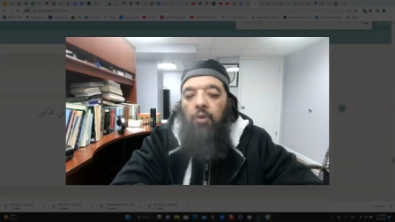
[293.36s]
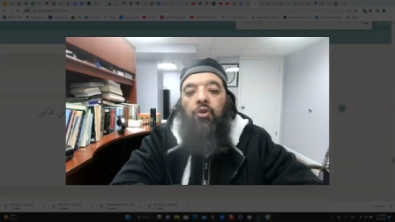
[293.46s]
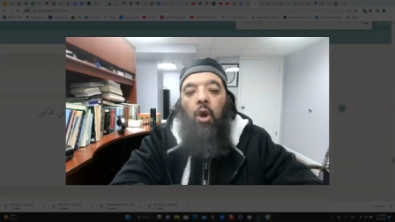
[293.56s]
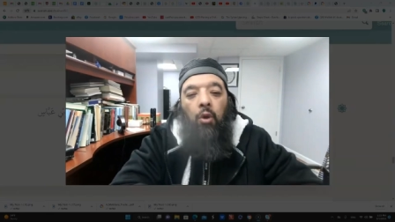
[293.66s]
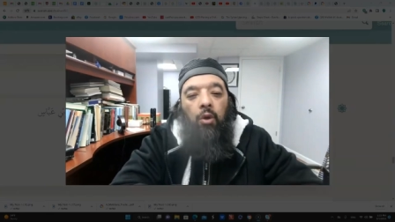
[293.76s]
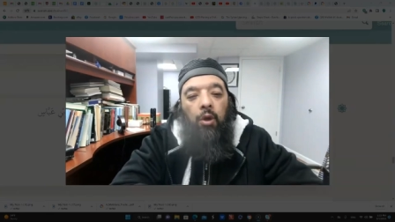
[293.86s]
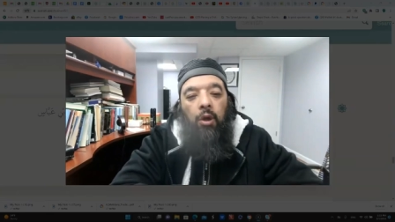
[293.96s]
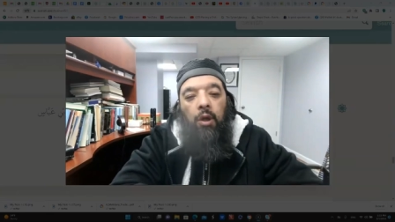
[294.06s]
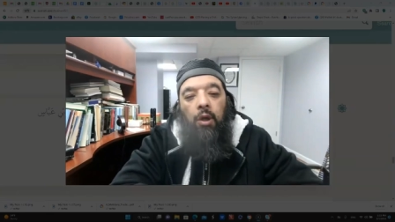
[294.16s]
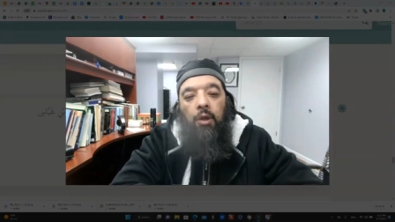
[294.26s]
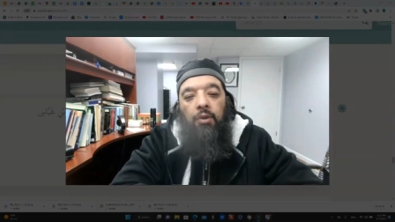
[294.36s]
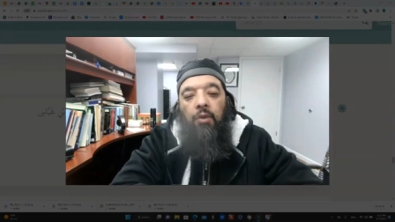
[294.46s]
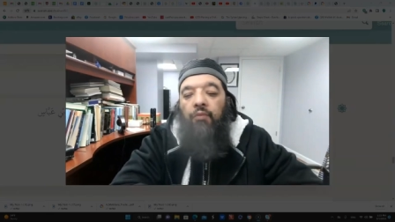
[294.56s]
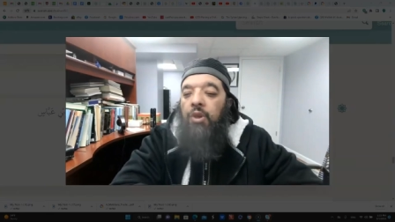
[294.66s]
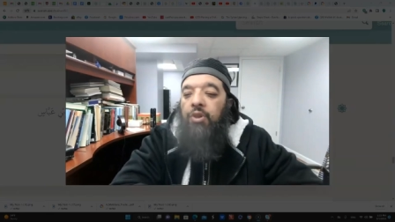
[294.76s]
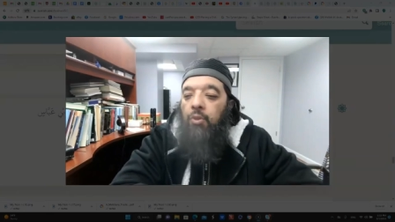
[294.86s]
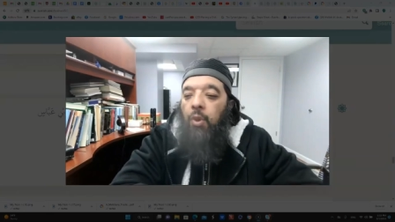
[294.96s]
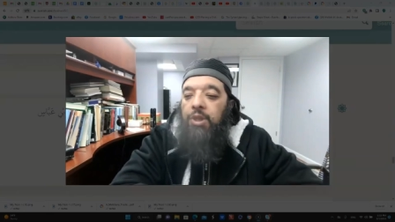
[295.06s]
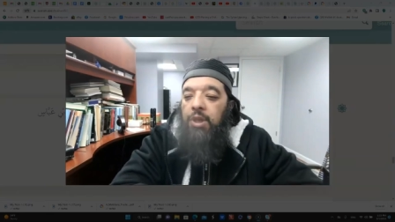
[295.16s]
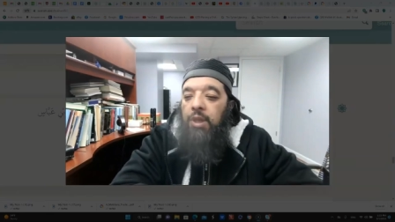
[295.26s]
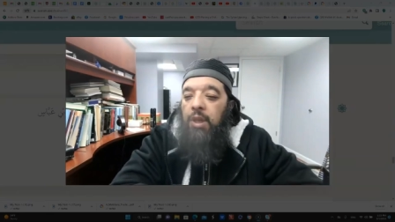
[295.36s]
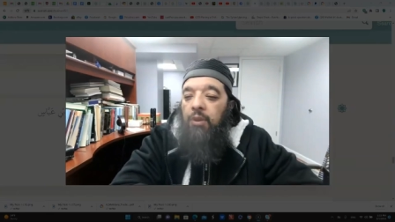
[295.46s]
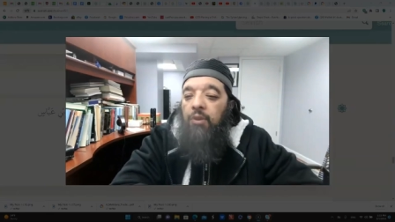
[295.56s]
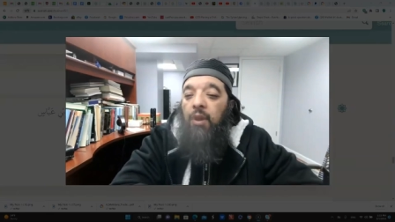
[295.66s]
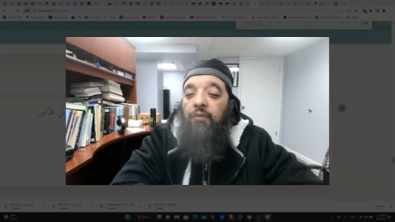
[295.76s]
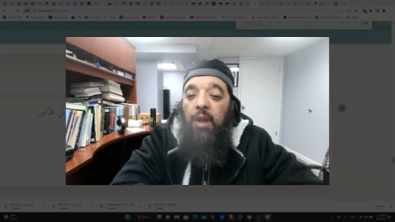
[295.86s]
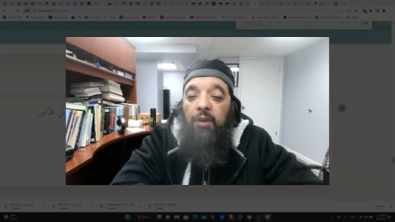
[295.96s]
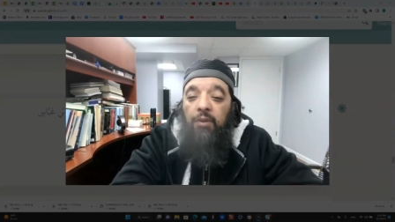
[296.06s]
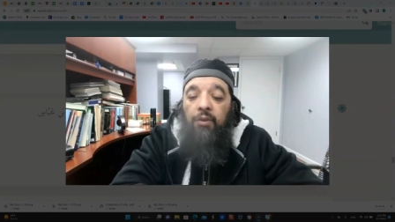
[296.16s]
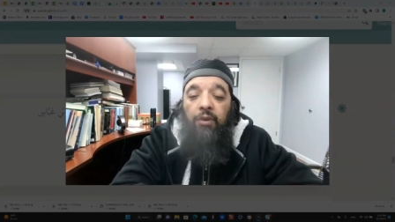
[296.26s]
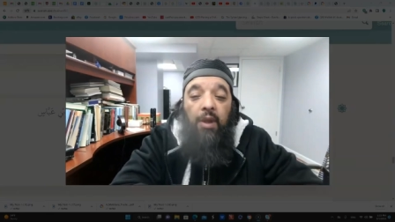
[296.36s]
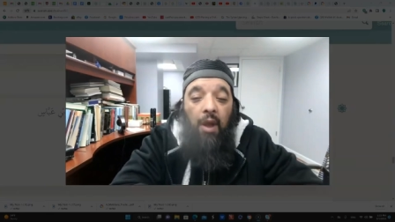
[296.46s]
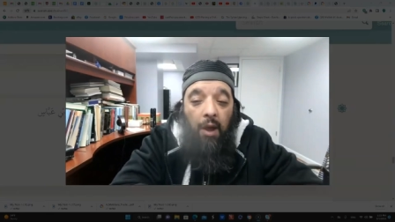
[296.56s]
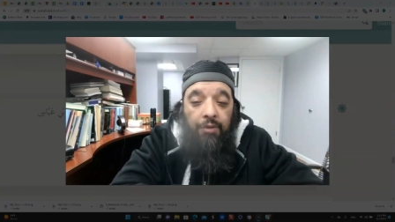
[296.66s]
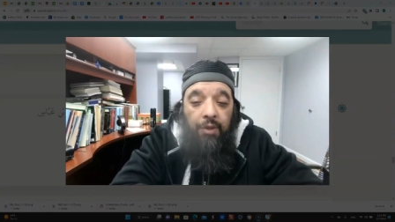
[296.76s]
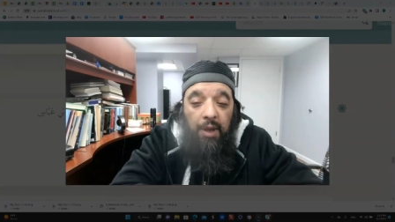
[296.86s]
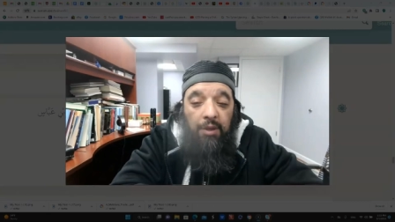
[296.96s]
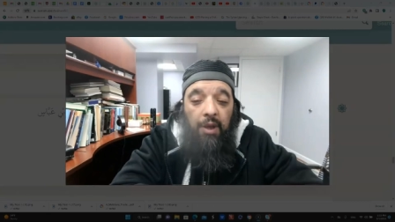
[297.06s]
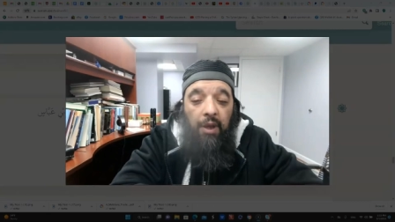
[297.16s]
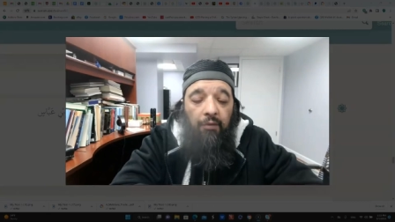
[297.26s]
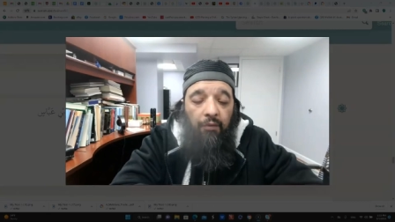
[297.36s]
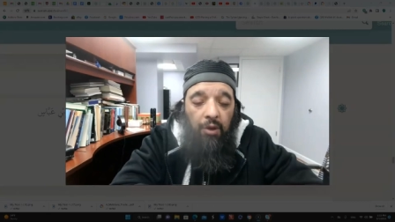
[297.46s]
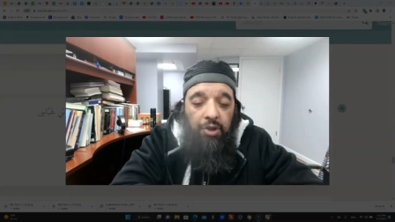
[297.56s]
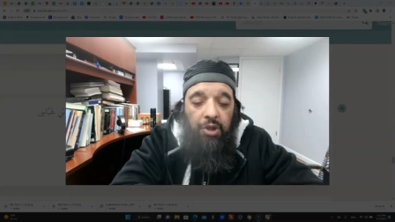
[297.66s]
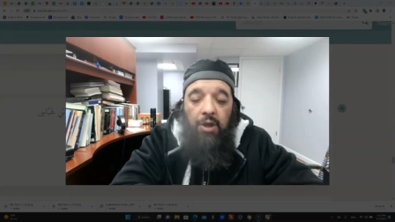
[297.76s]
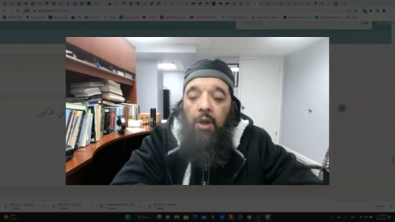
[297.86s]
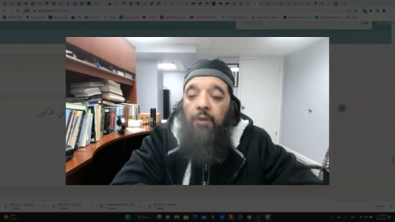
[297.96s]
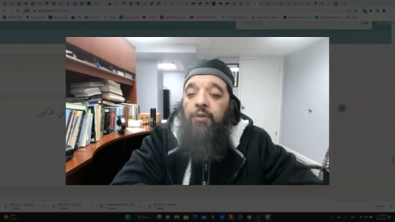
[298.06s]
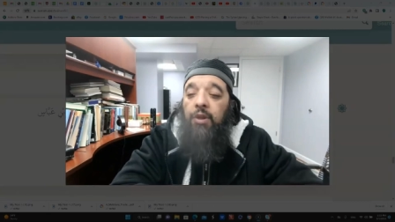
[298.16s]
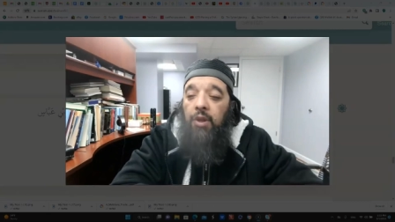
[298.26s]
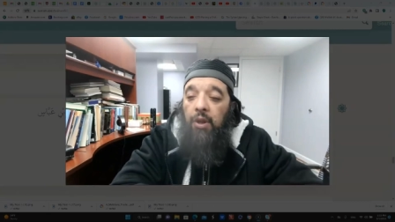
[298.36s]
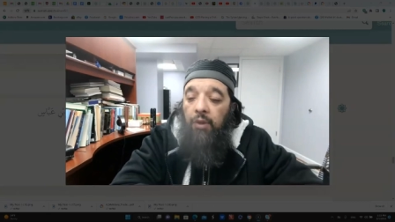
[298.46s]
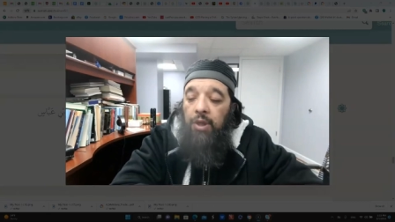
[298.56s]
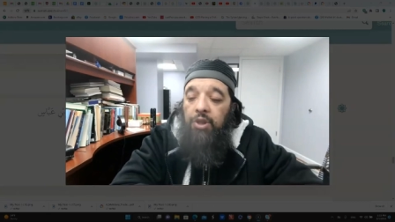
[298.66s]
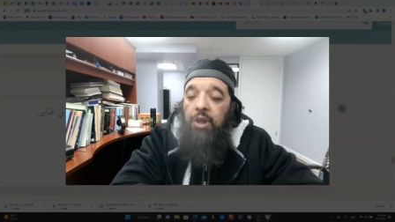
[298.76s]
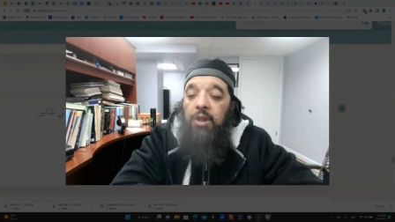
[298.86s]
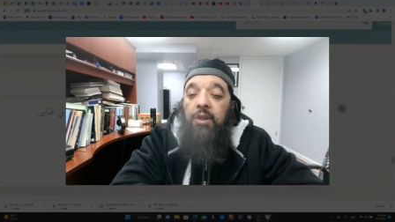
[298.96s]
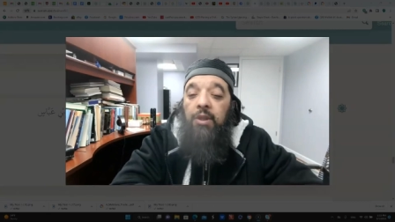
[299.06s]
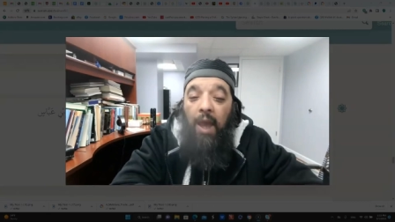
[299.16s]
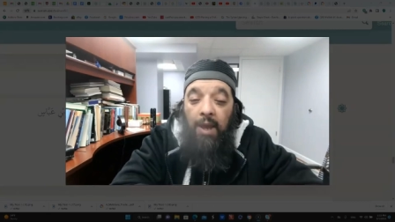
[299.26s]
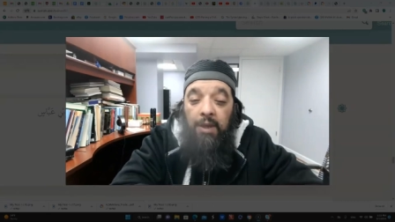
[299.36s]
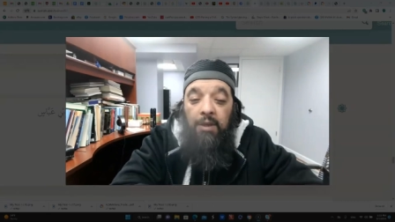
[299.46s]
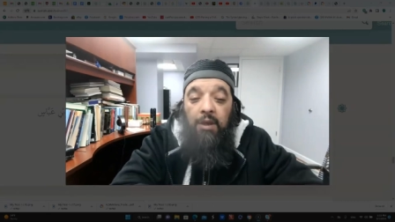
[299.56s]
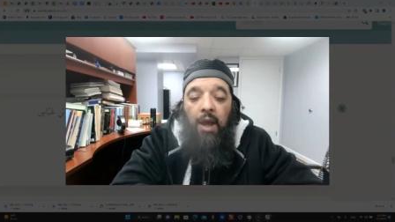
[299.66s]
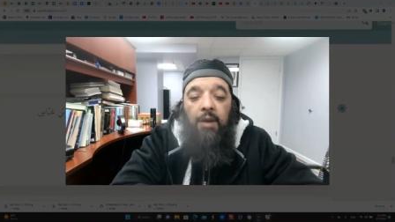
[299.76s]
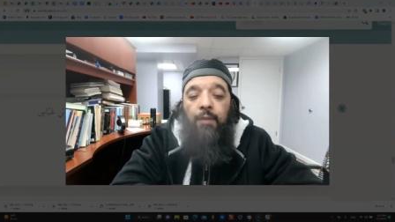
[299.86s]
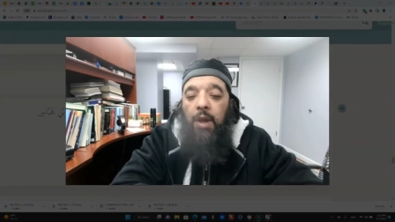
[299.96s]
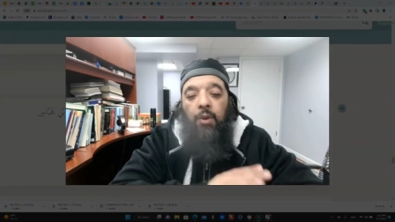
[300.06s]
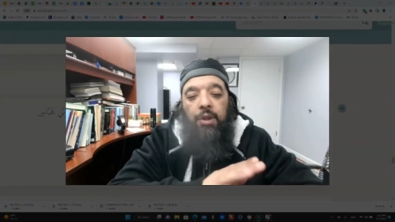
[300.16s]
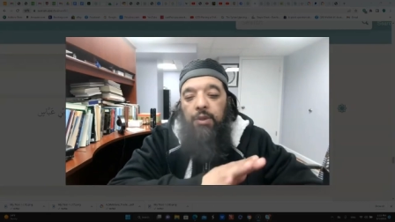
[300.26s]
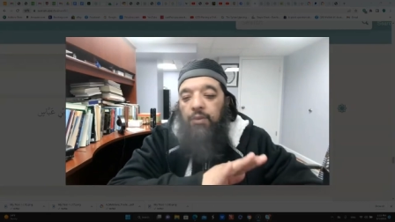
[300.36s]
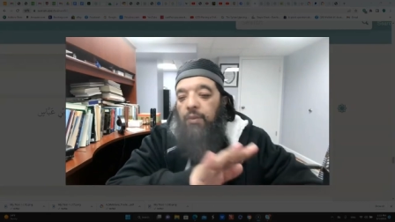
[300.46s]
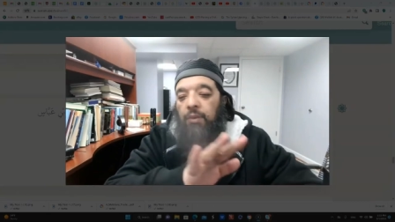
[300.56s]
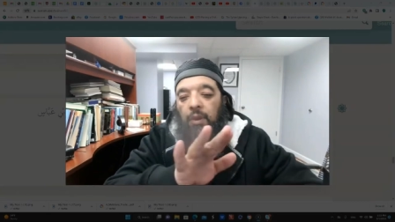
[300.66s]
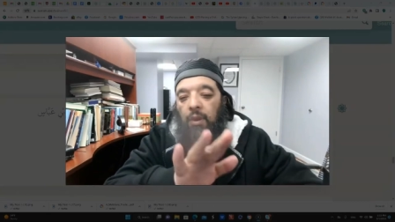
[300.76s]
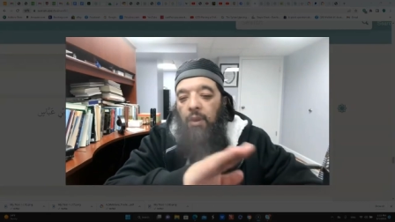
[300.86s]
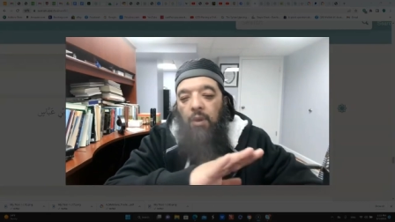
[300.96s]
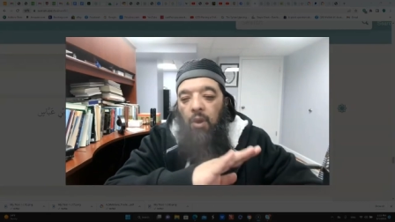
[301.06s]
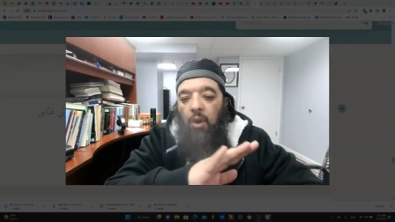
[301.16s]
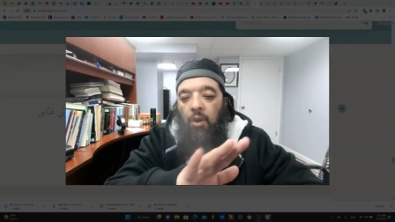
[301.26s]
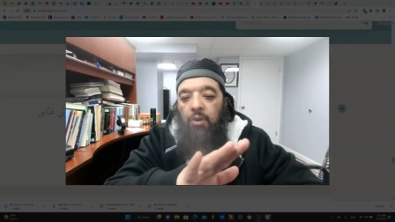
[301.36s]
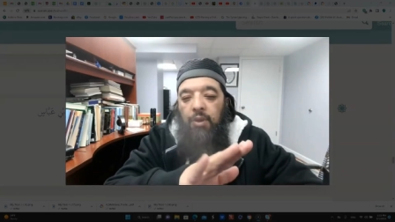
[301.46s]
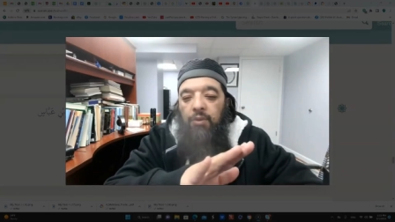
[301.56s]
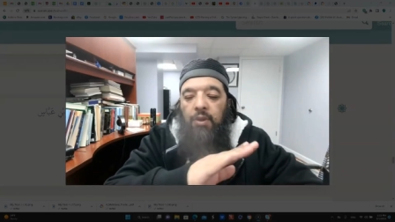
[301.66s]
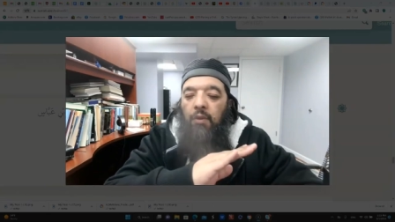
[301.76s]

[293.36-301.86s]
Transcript: So the first question is if this is the authentic version of the narration, then, and by the way, this is this